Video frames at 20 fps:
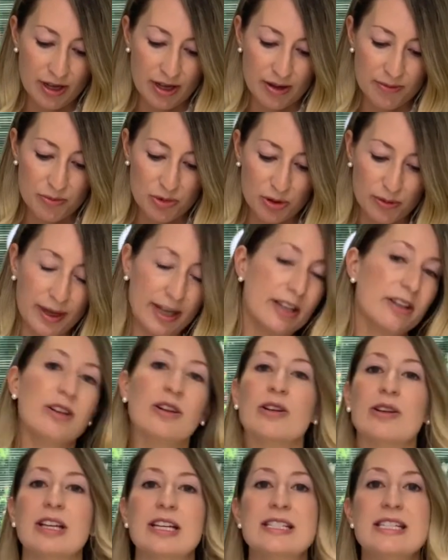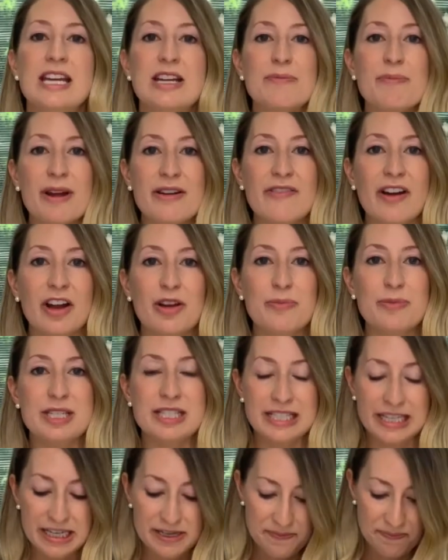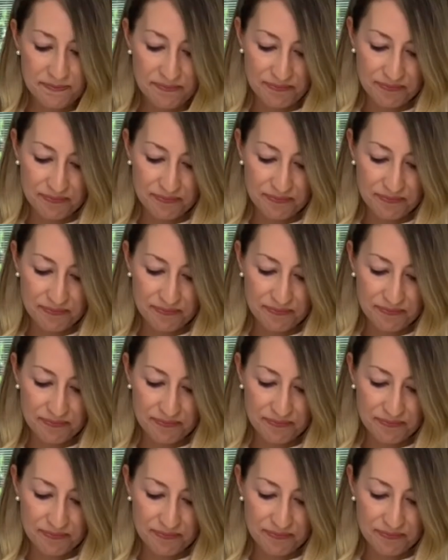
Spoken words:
more regularly take my vitamin D.